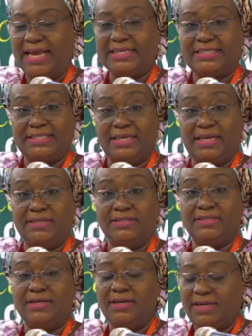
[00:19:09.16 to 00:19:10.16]

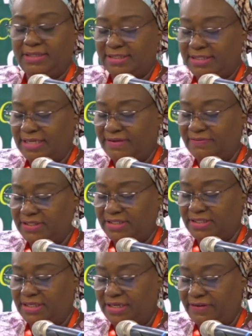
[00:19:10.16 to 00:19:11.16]
excellence in
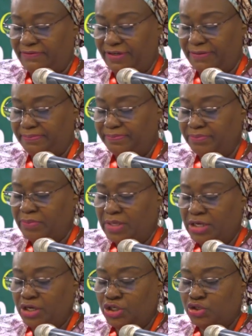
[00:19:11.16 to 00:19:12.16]
service delivery
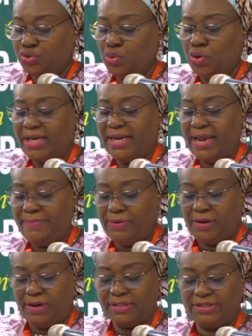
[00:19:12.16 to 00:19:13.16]
to
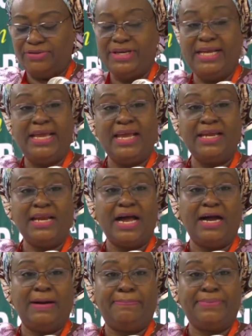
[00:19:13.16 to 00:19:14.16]
enable us regain
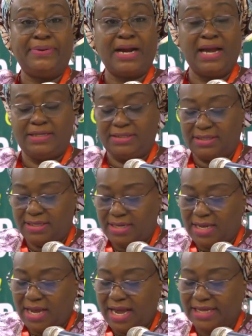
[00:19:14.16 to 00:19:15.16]
our pride
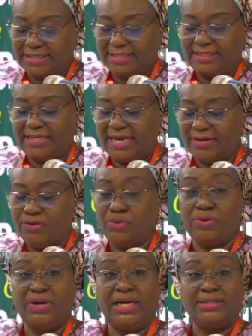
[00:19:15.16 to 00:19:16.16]
as
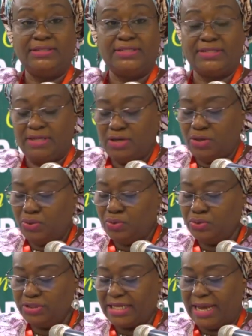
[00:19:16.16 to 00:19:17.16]
technocrats
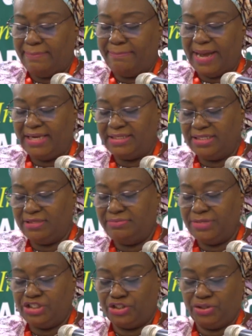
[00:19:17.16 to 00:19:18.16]
whose
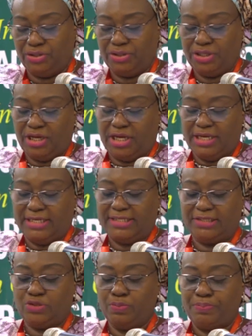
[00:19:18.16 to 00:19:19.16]
abiding mission
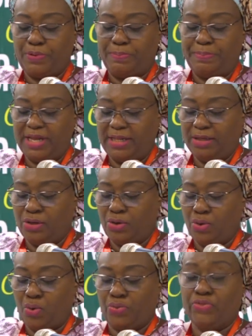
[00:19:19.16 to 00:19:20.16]
is to
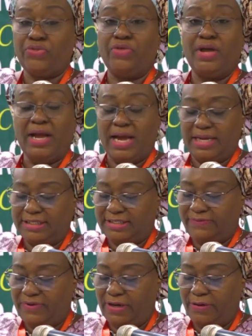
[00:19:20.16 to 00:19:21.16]
propel growth and
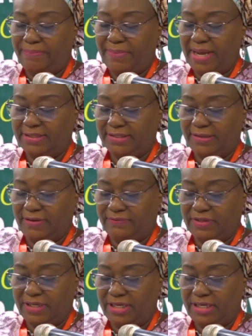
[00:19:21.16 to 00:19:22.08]
development of the